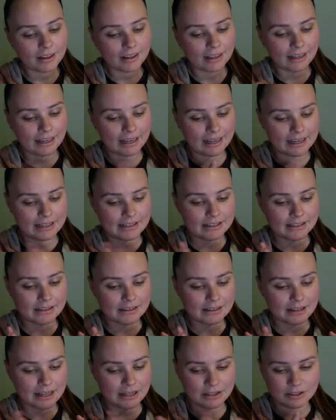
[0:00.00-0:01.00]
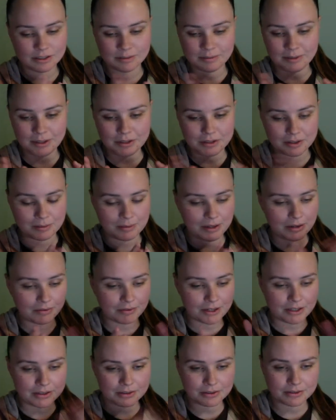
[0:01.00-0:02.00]
and there should be so many
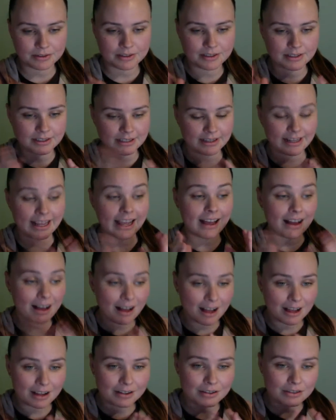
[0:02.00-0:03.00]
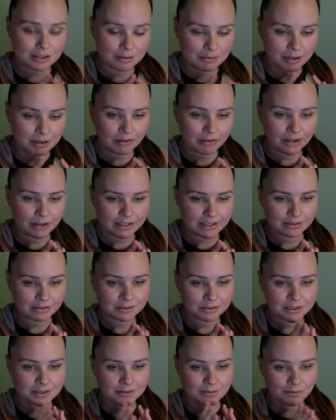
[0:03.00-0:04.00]
resources, and there are so many
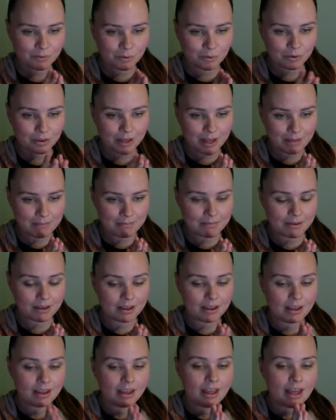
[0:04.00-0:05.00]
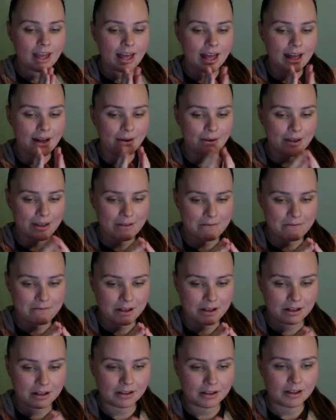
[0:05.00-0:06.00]
resources for them.
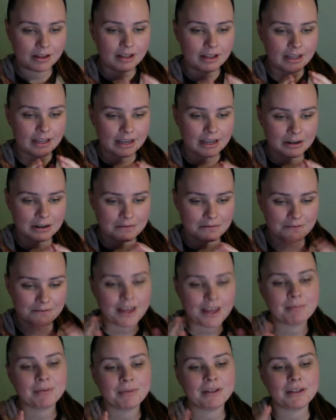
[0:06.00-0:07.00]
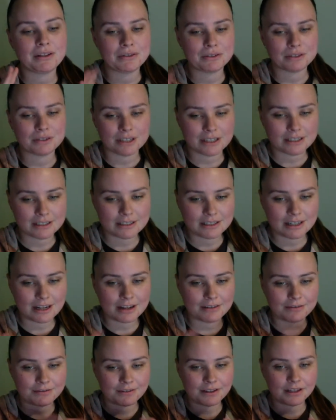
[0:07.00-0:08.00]
However, in a family unit, I
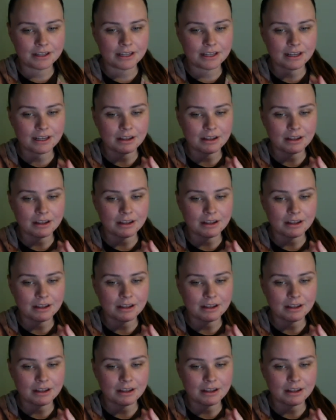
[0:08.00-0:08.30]
feel like